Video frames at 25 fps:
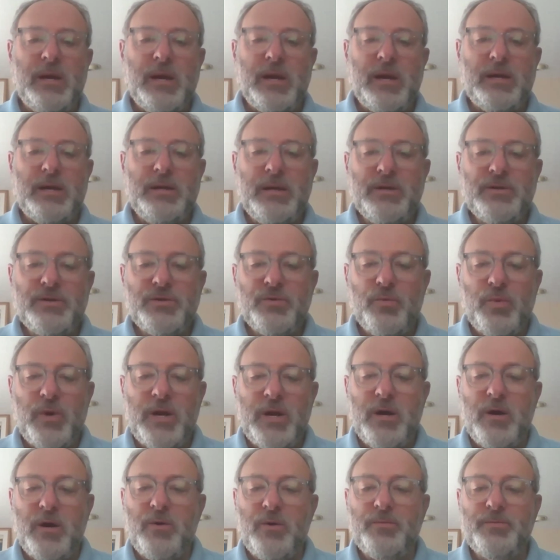and into
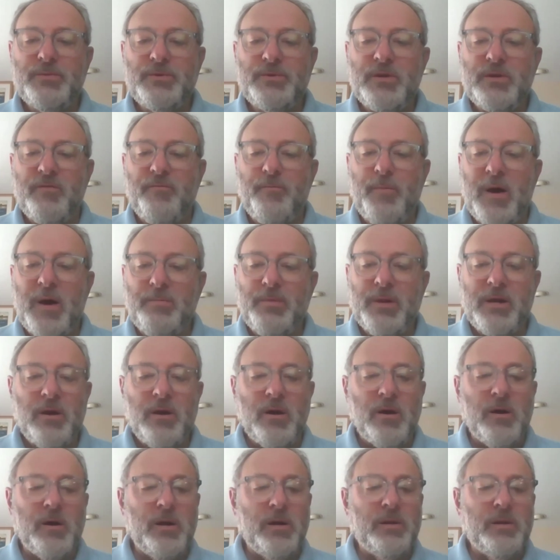realms of public
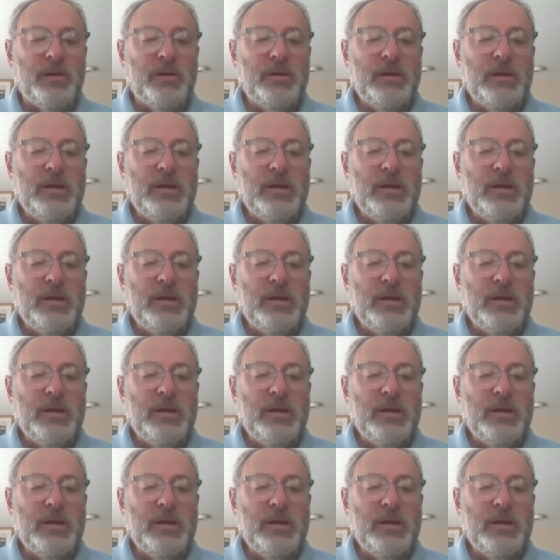art